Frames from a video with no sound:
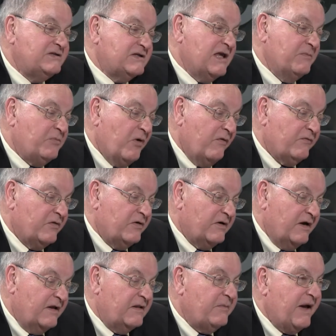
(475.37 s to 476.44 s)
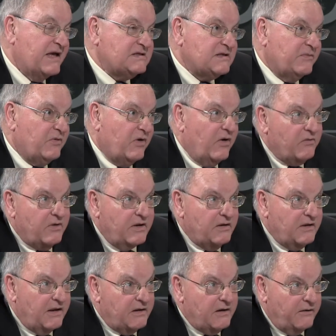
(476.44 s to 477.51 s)
skip over the basketball
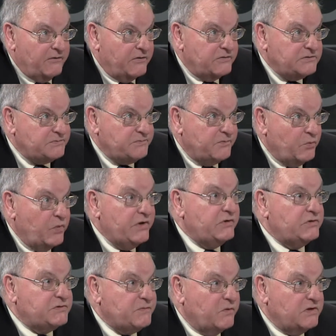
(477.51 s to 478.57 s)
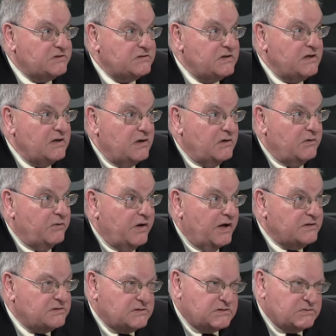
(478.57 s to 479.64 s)
and other winter sports. We got,
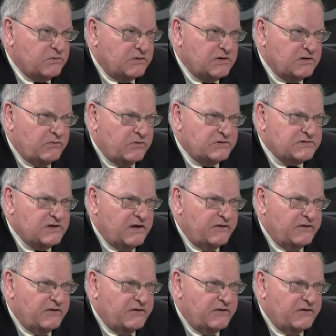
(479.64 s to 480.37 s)
what's the